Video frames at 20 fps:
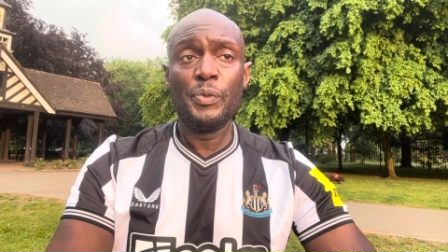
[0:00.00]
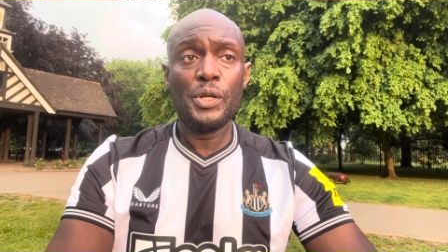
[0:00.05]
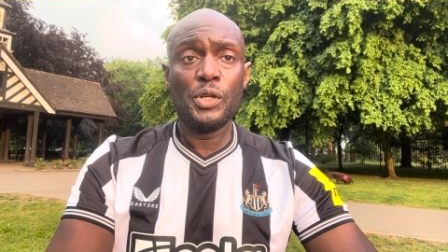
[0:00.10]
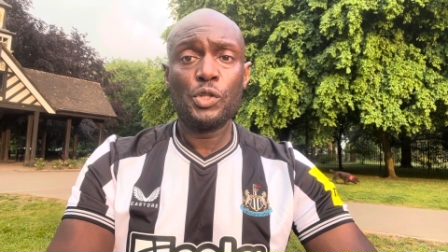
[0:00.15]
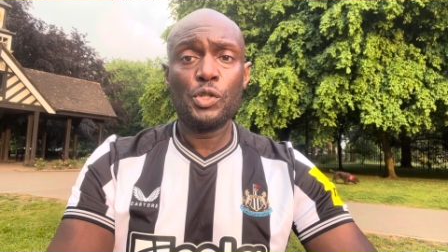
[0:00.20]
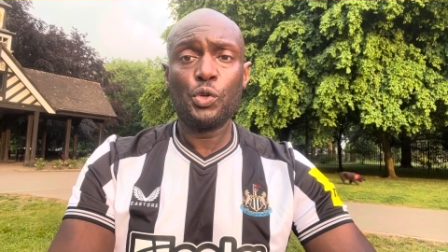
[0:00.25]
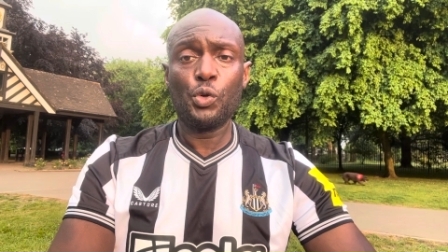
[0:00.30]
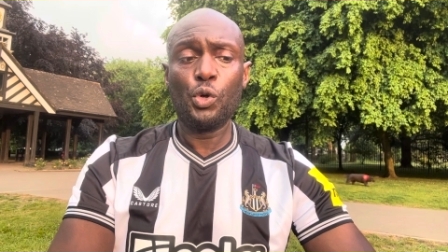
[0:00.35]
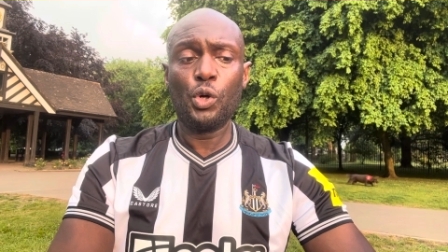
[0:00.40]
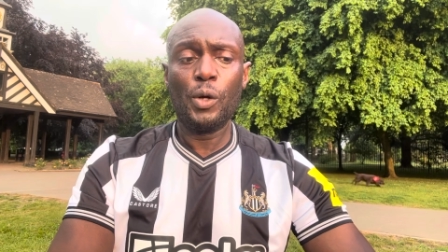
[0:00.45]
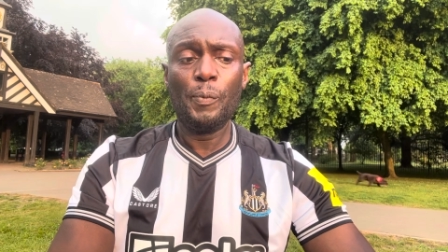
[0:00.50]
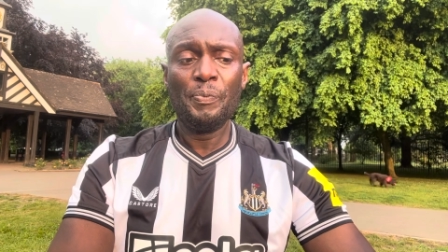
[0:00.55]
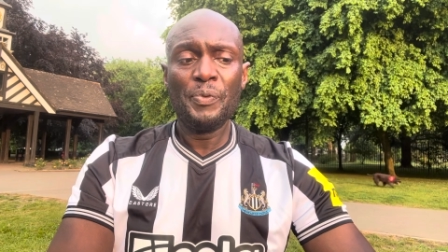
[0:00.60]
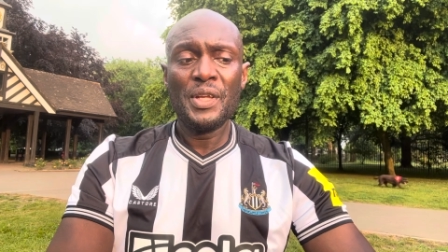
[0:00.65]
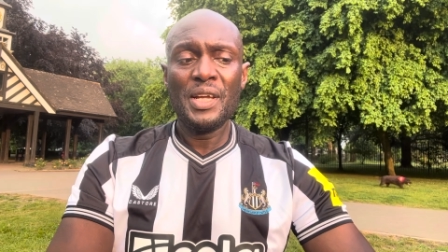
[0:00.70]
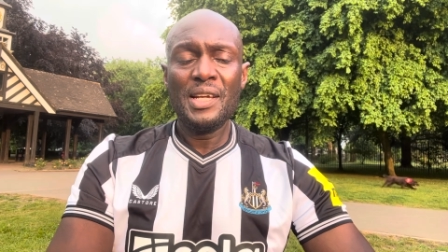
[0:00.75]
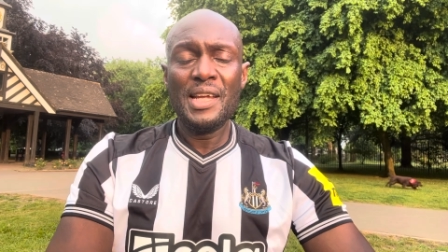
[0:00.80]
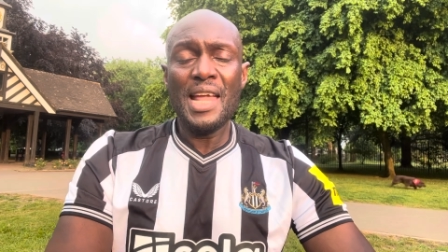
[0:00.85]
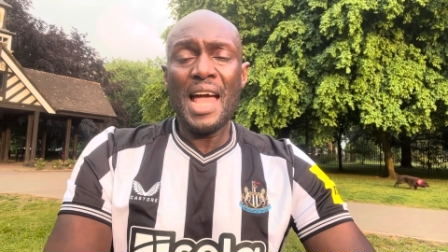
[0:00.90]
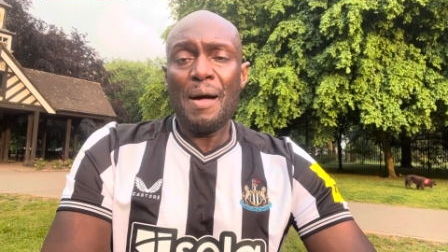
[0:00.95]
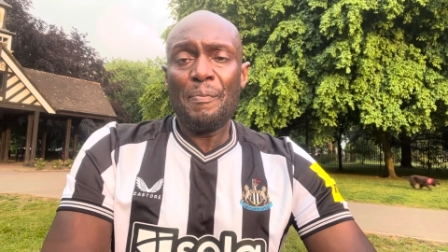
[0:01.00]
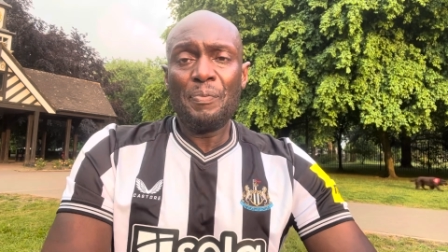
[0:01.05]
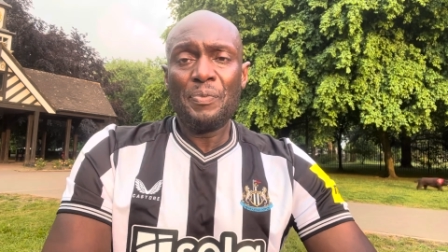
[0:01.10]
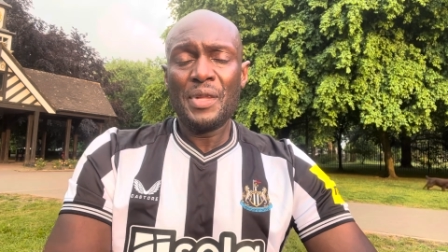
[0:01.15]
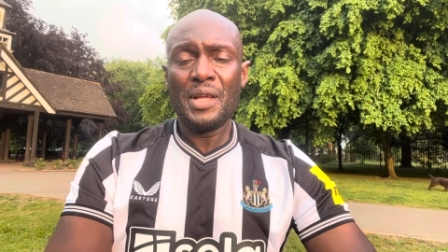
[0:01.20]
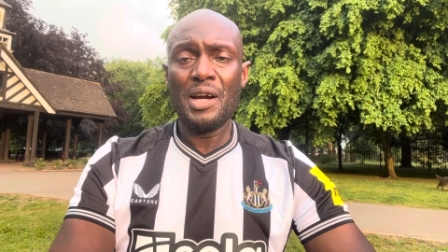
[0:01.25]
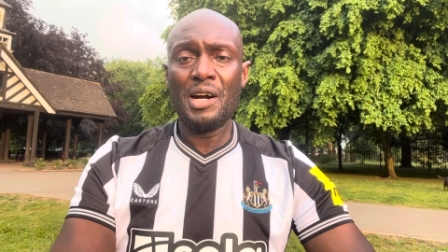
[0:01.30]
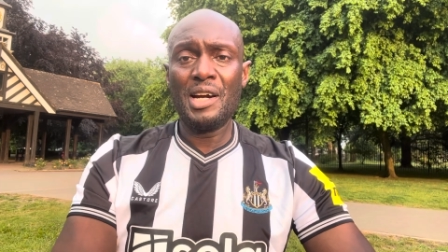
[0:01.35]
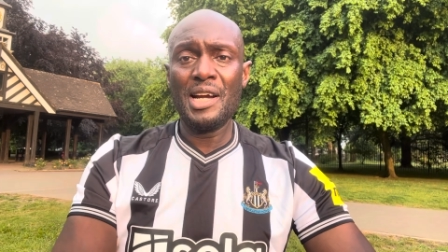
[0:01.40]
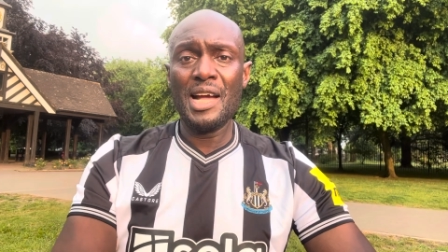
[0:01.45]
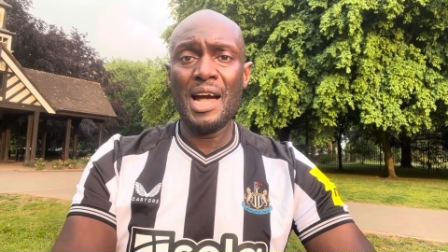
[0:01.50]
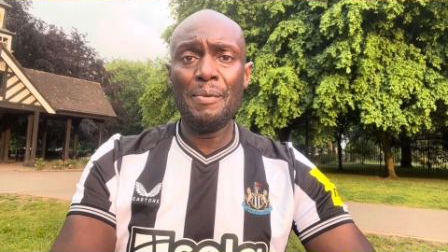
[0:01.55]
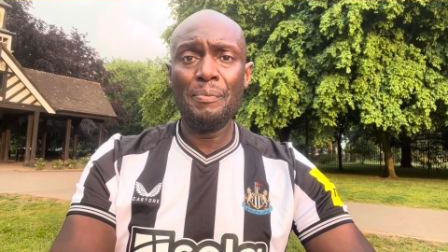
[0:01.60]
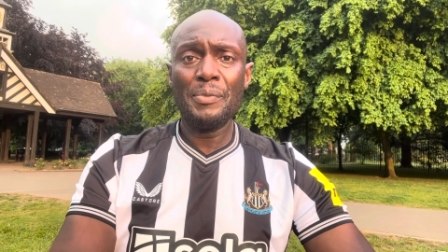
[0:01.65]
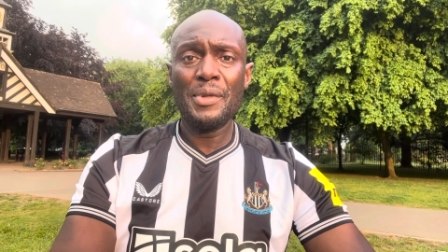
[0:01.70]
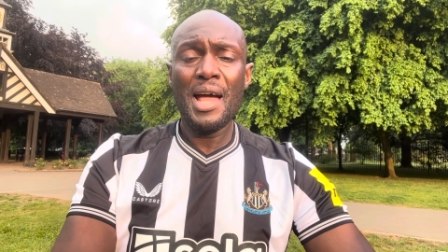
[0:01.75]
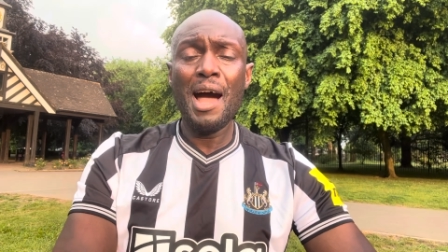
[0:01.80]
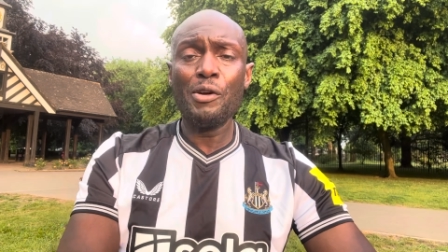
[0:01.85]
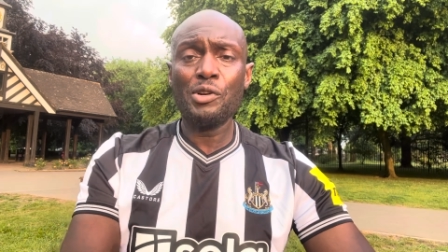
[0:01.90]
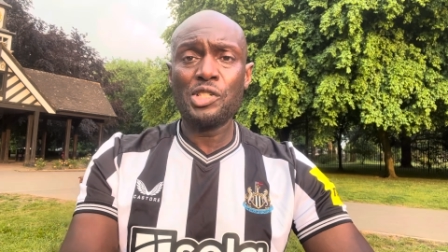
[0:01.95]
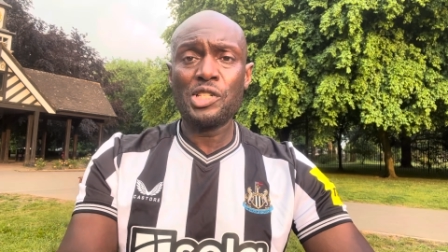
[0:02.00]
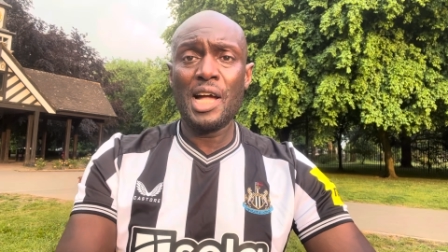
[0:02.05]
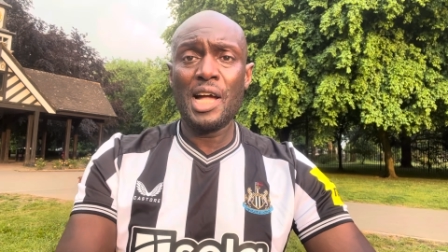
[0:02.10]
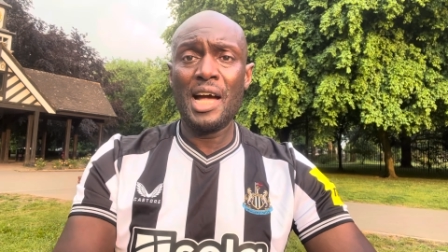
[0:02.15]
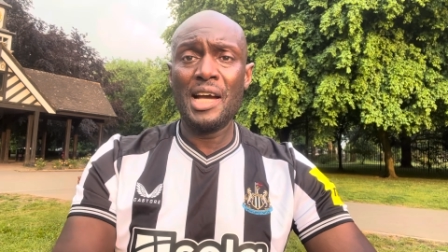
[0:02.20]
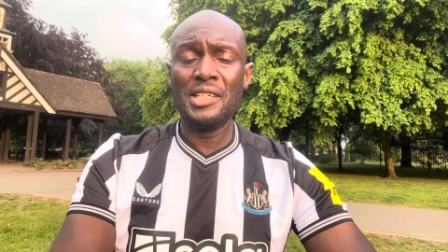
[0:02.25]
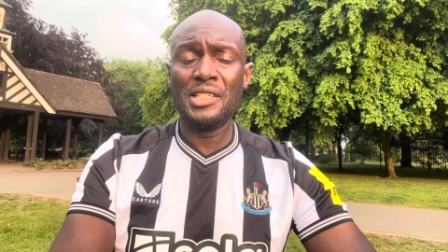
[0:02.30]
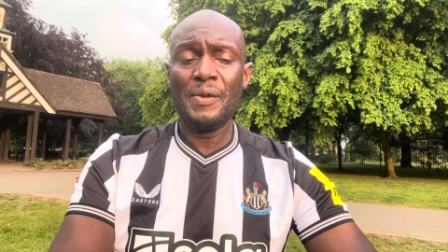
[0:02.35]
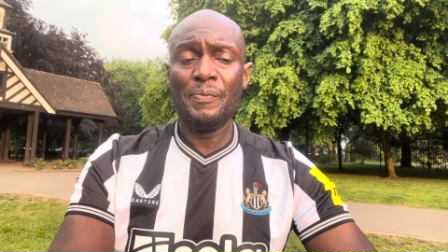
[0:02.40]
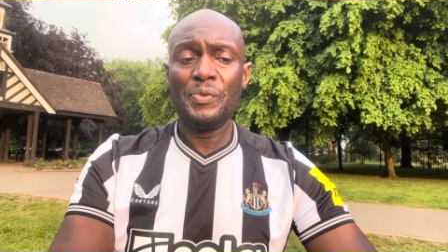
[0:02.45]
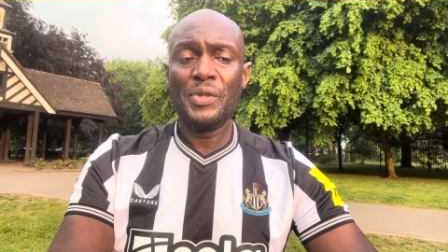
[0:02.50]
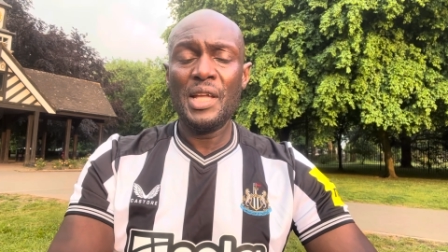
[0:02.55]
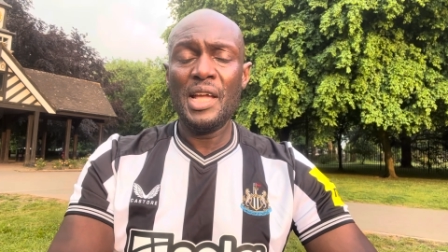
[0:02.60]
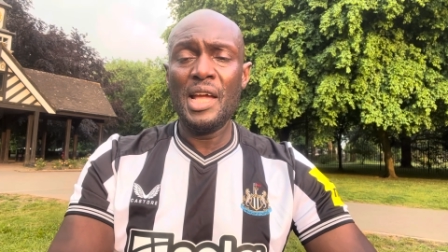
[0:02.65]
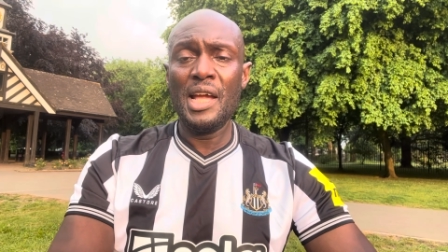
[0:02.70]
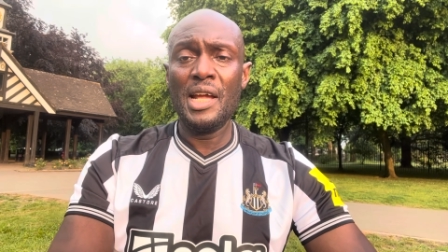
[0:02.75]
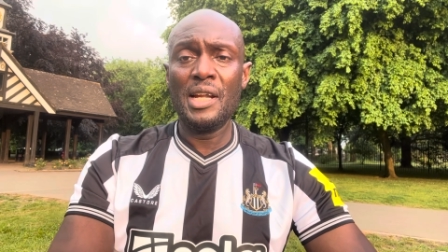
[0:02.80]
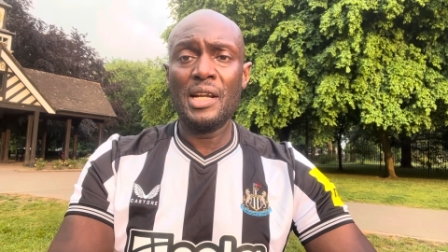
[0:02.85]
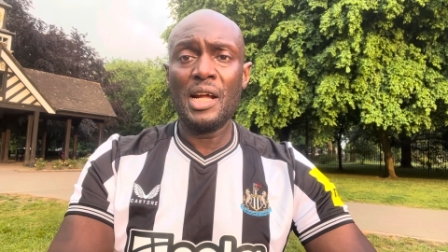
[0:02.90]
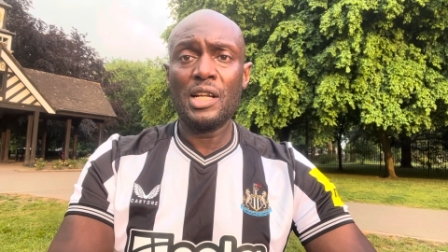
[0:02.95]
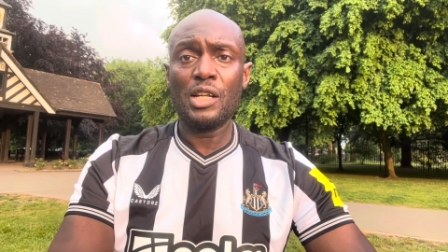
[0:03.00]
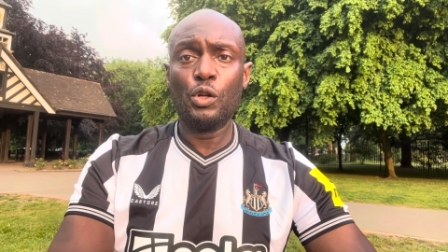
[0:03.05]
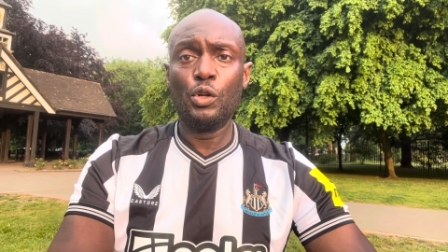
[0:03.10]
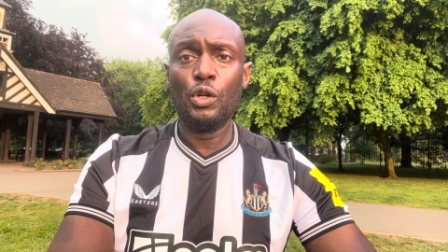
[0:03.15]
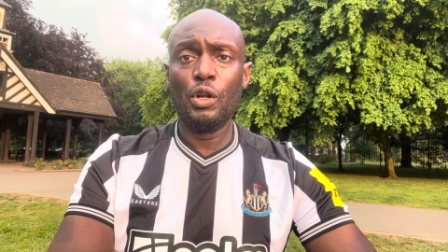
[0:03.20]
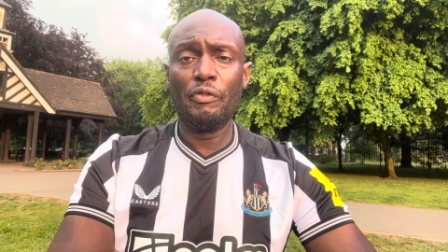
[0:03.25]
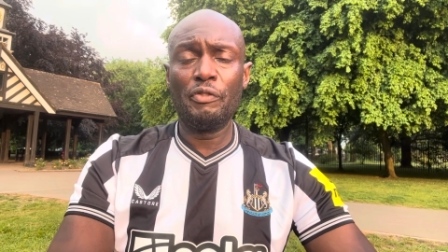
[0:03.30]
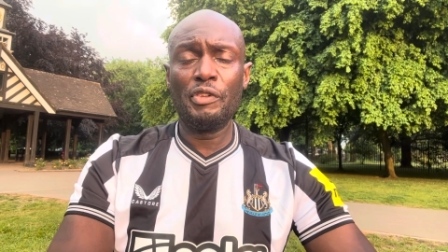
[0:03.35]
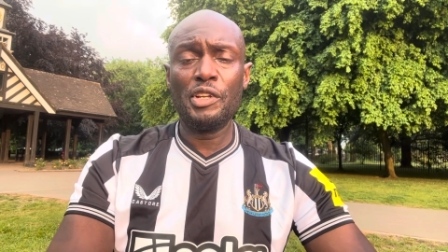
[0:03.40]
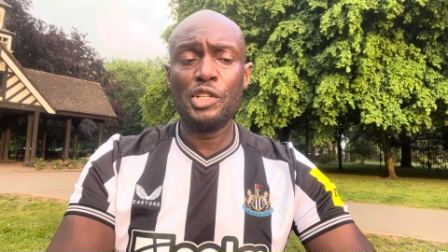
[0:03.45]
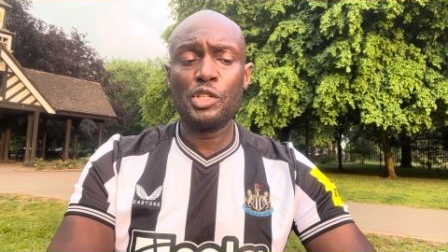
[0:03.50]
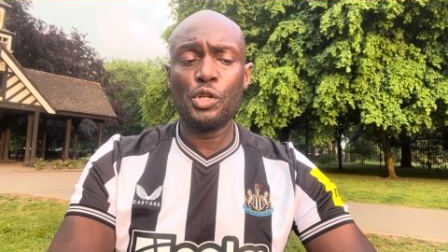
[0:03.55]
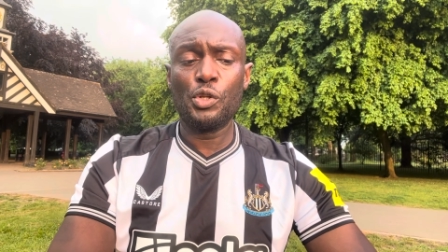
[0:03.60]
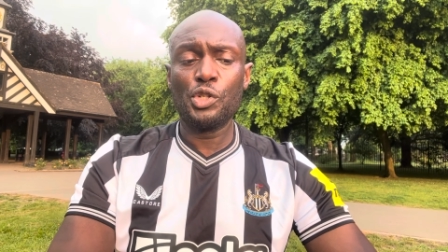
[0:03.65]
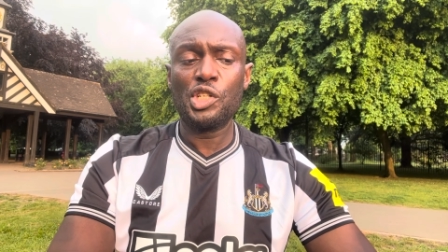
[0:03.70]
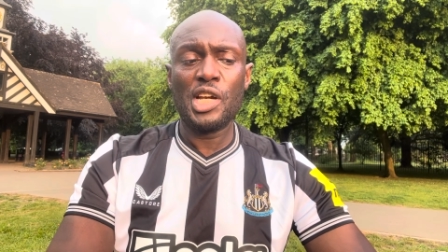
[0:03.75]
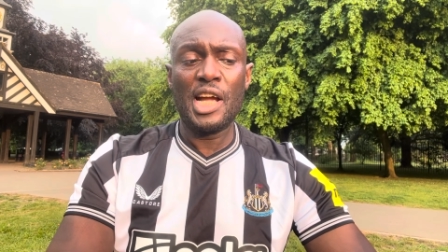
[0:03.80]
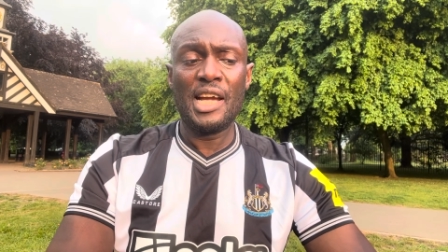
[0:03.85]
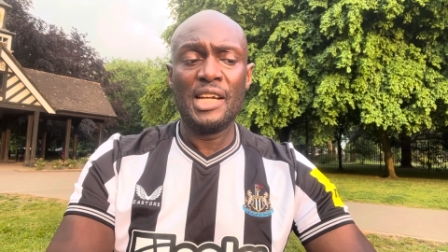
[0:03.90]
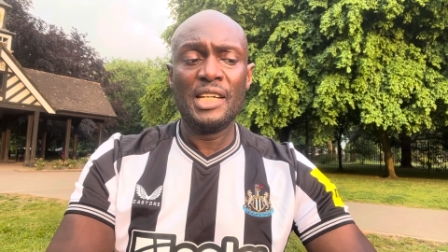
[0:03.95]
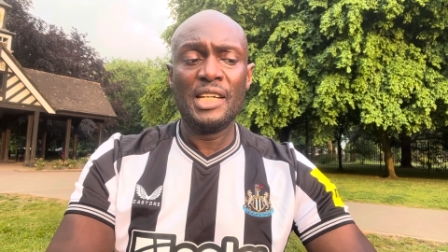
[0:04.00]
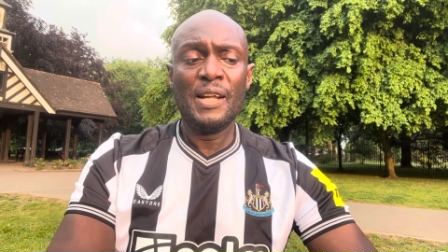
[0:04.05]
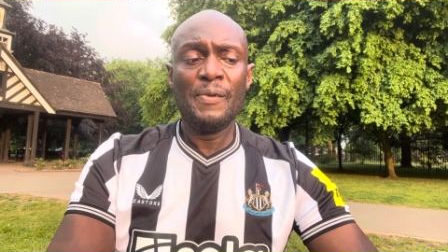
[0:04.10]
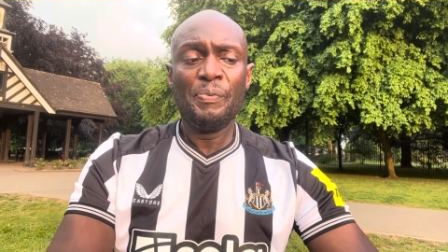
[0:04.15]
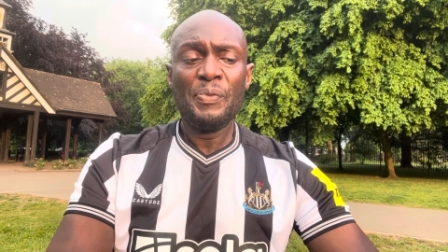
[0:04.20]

So yeah, here I am outside in the lovely sunshine.